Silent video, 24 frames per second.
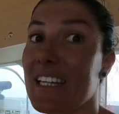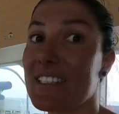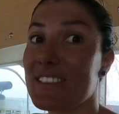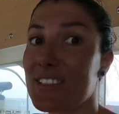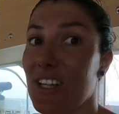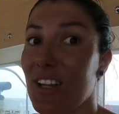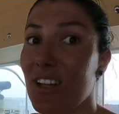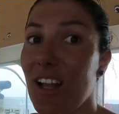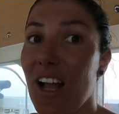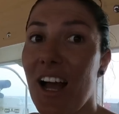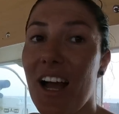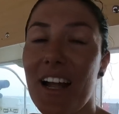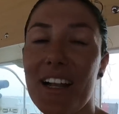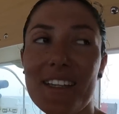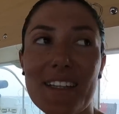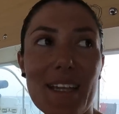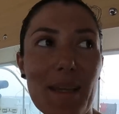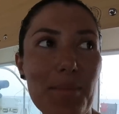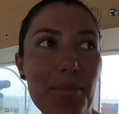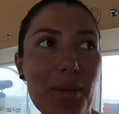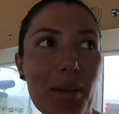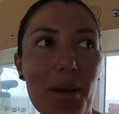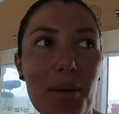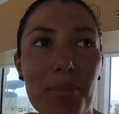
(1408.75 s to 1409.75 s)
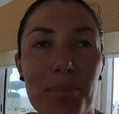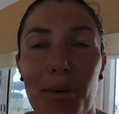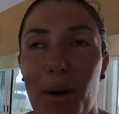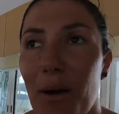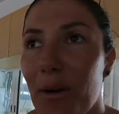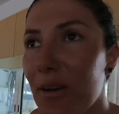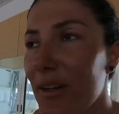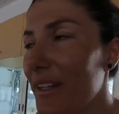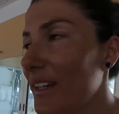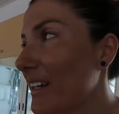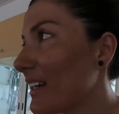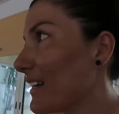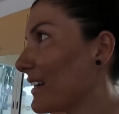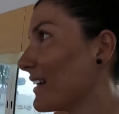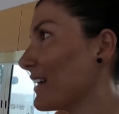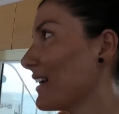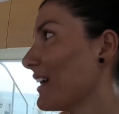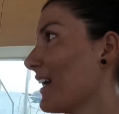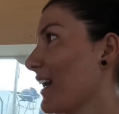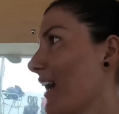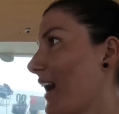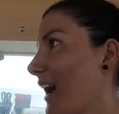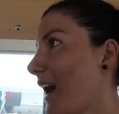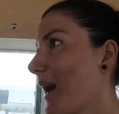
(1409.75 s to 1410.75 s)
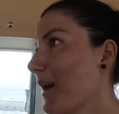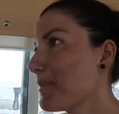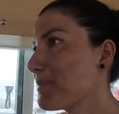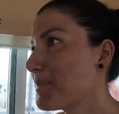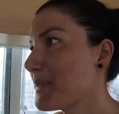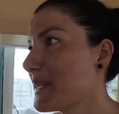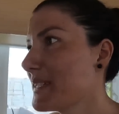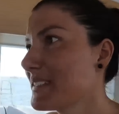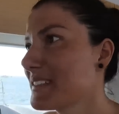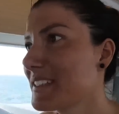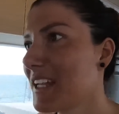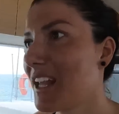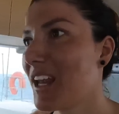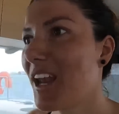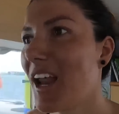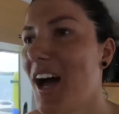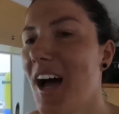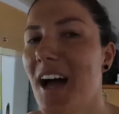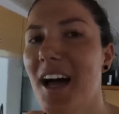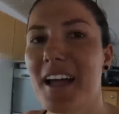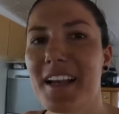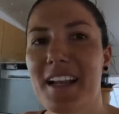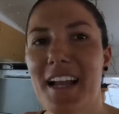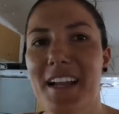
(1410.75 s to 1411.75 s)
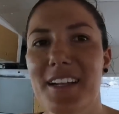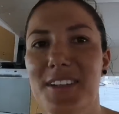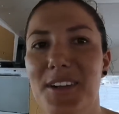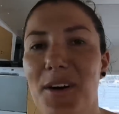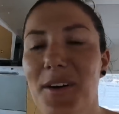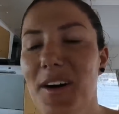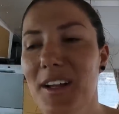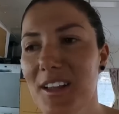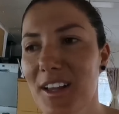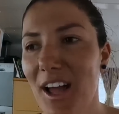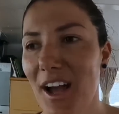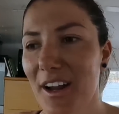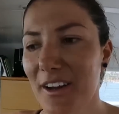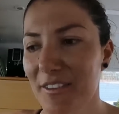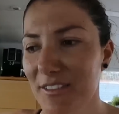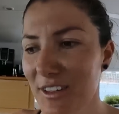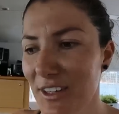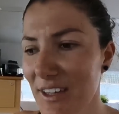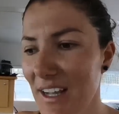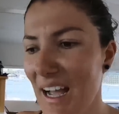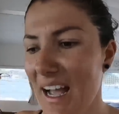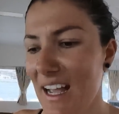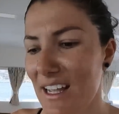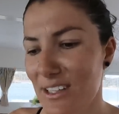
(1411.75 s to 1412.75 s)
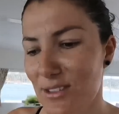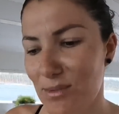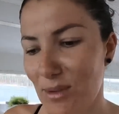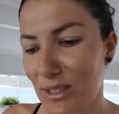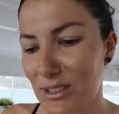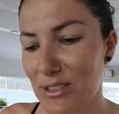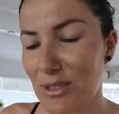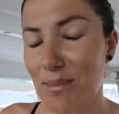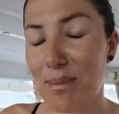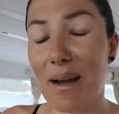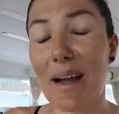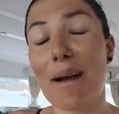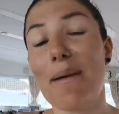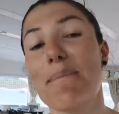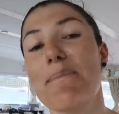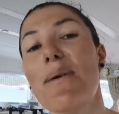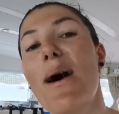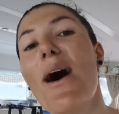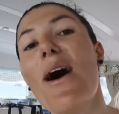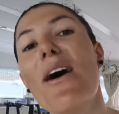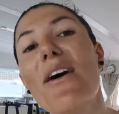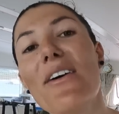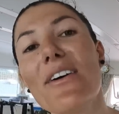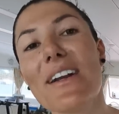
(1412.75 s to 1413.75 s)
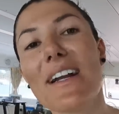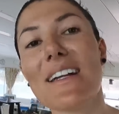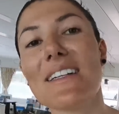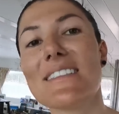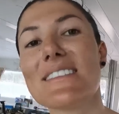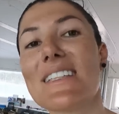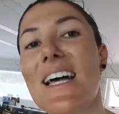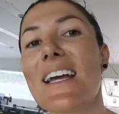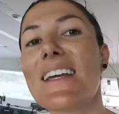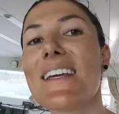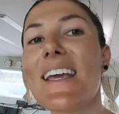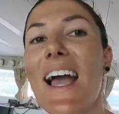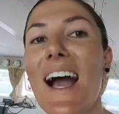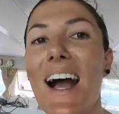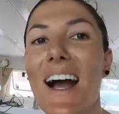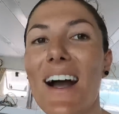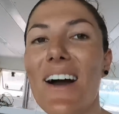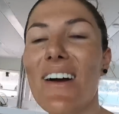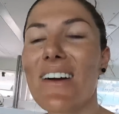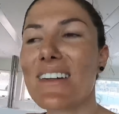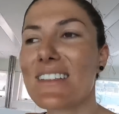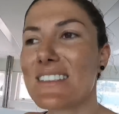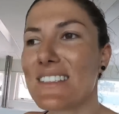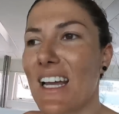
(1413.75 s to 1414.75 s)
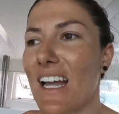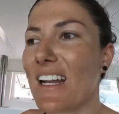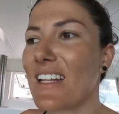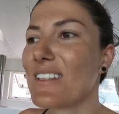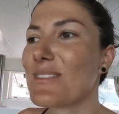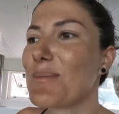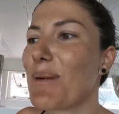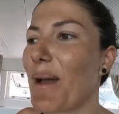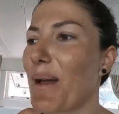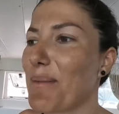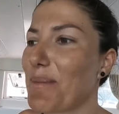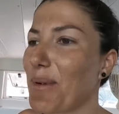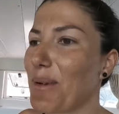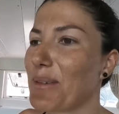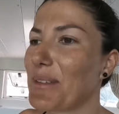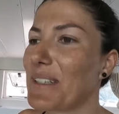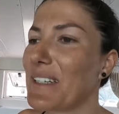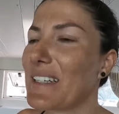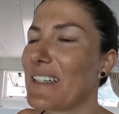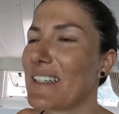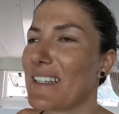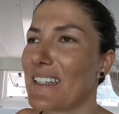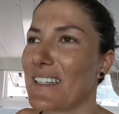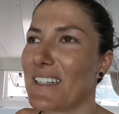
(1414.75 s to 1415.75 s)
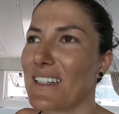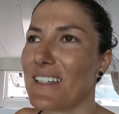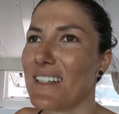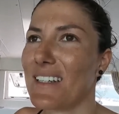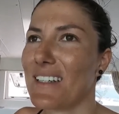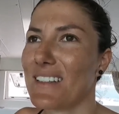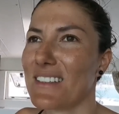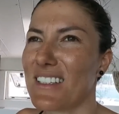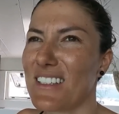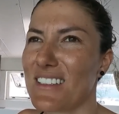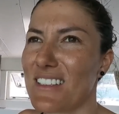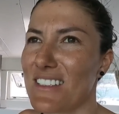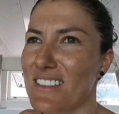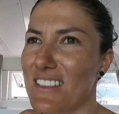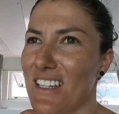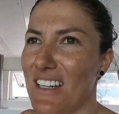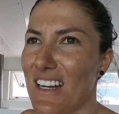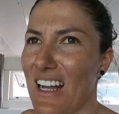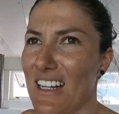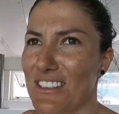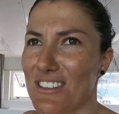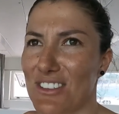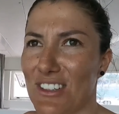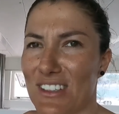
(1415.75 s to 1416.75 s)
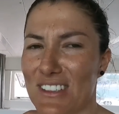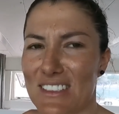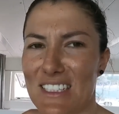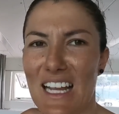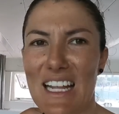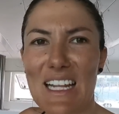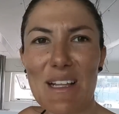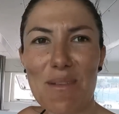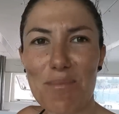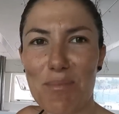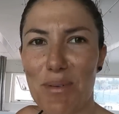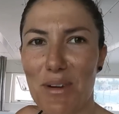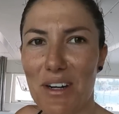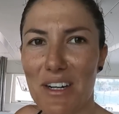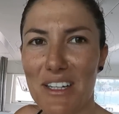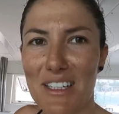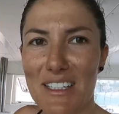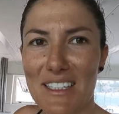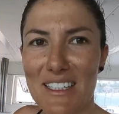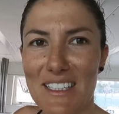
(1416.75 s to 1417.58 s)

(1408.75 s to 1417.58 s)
It's a lot. Keeping a boat up is a lot. I know a lot of you guys want to buy a boat, and it's like, yeah, how exciting to buy a boat. This is the not so exciting part.